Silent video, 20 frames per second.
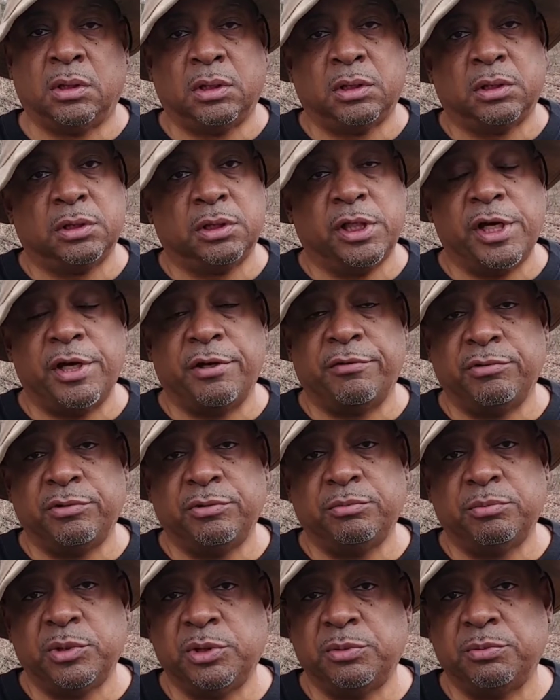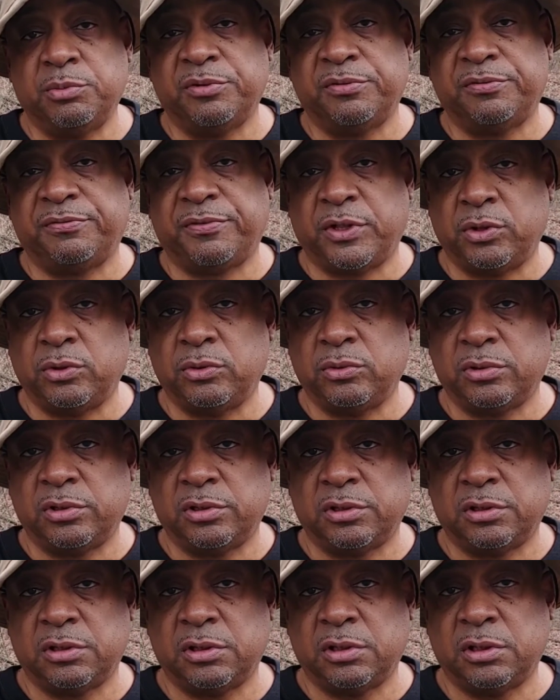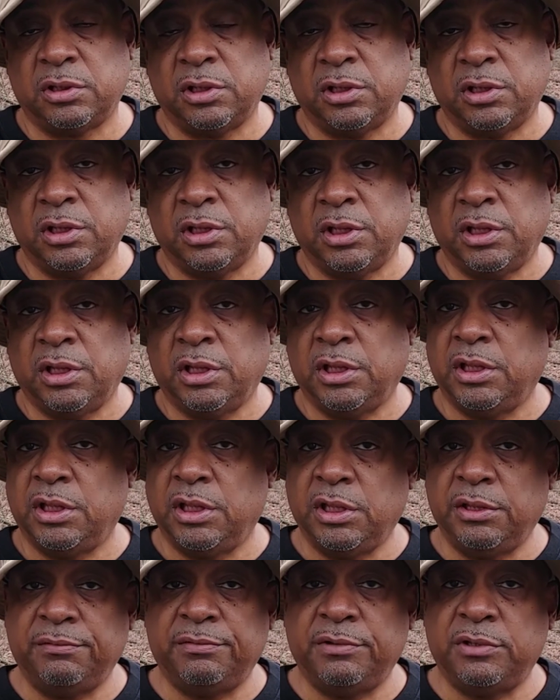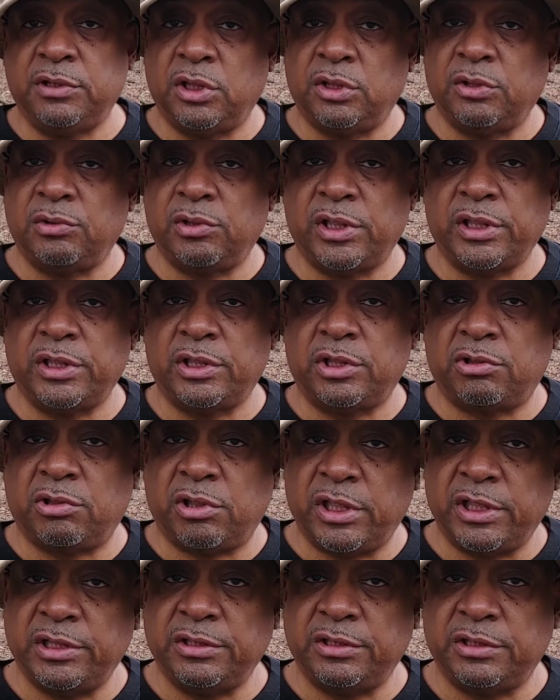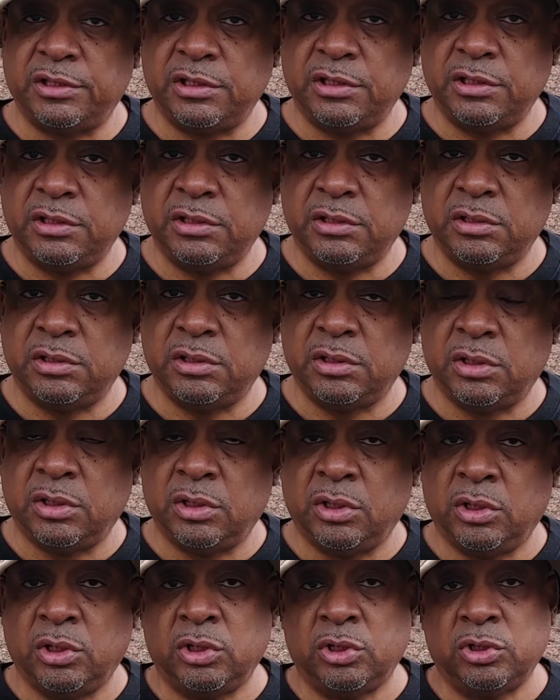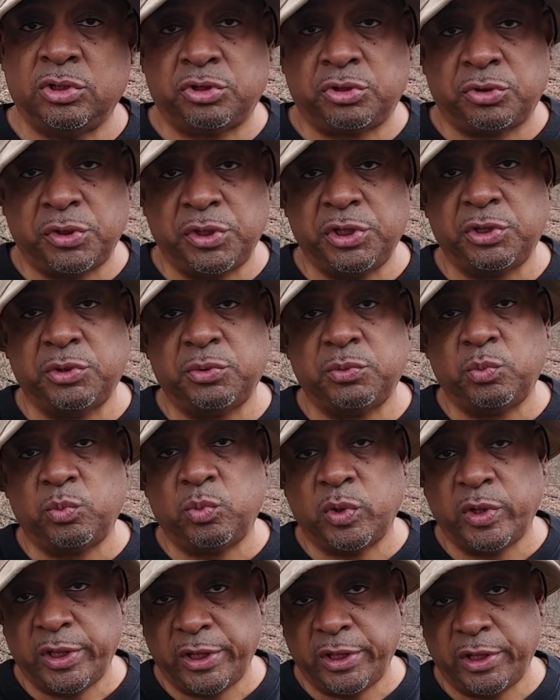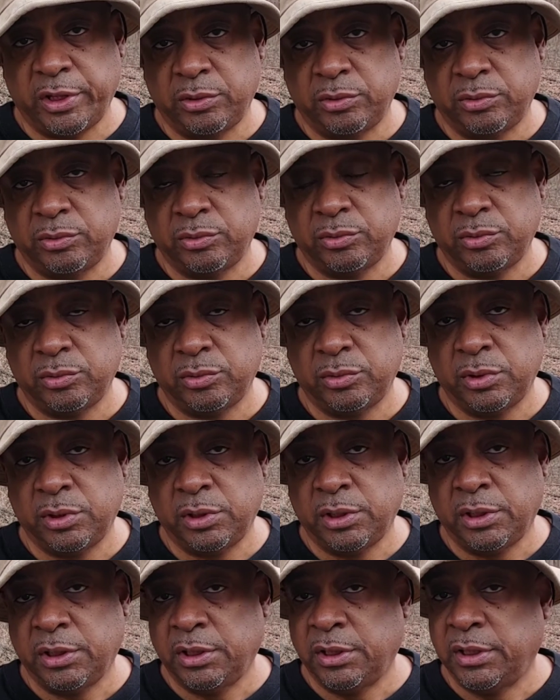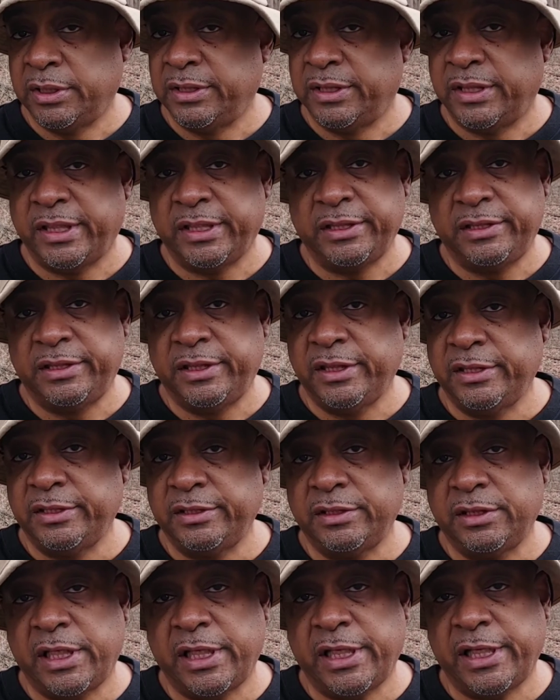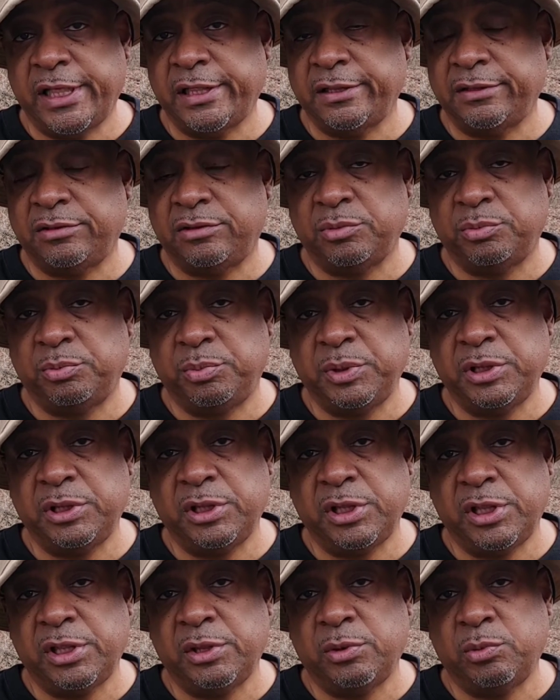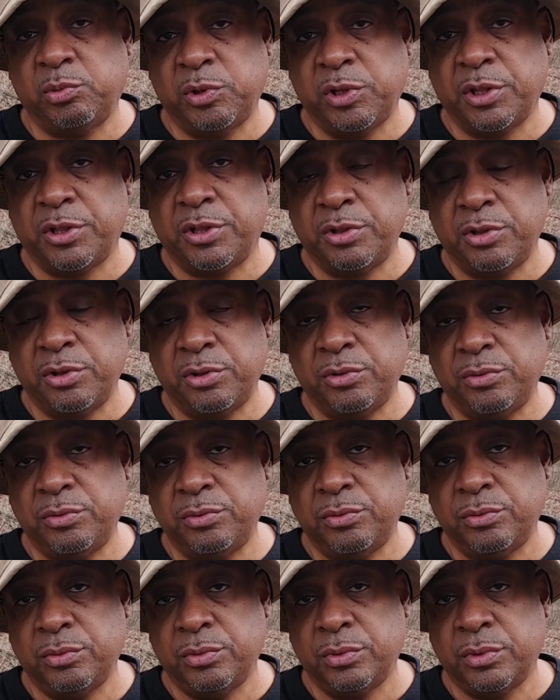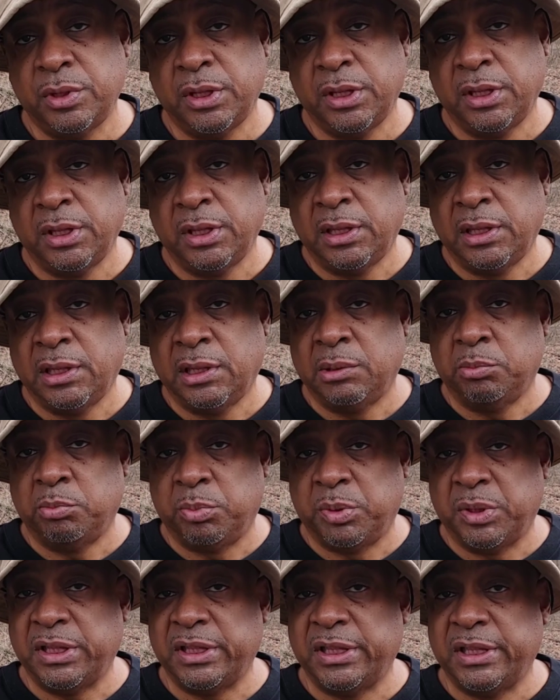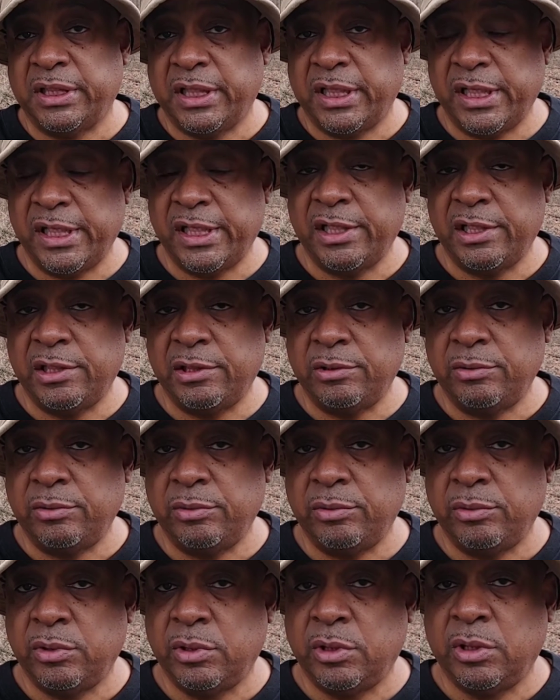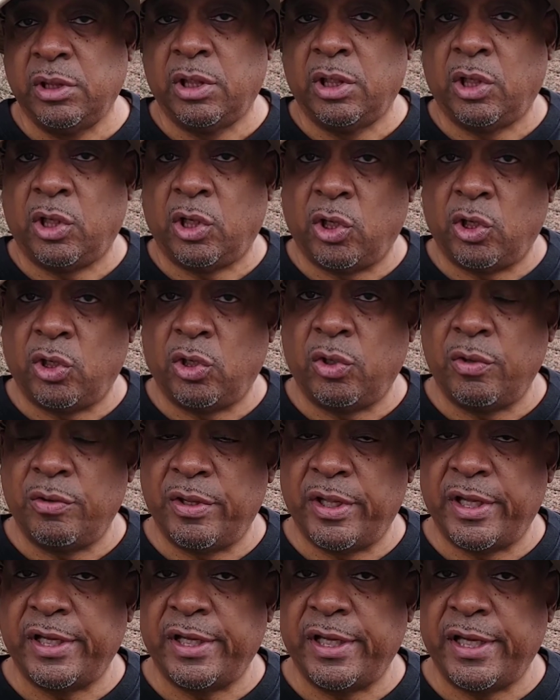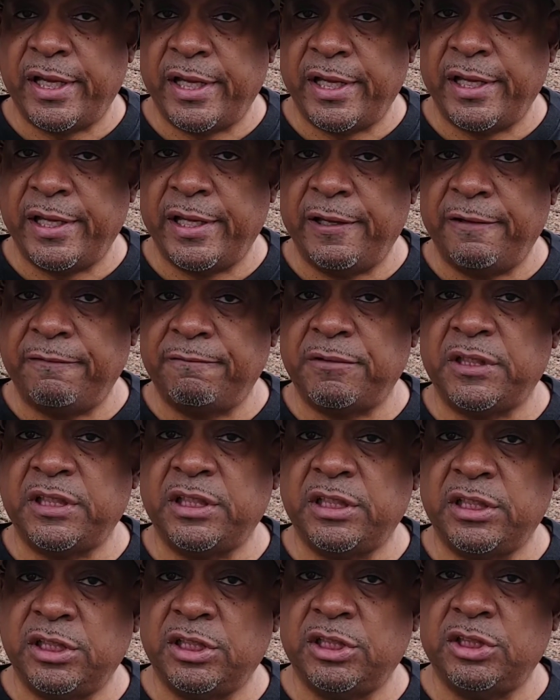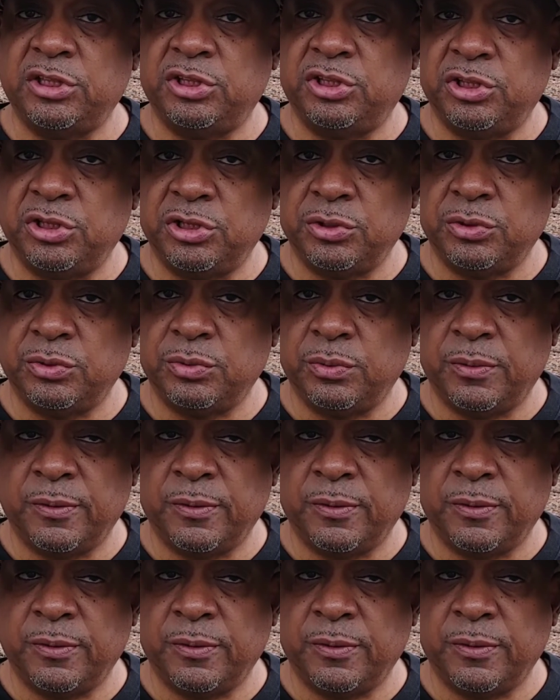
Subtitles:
Now remember folks, even though they crazy, treat them well. They didn't ask to be there with you, but now all they have is you.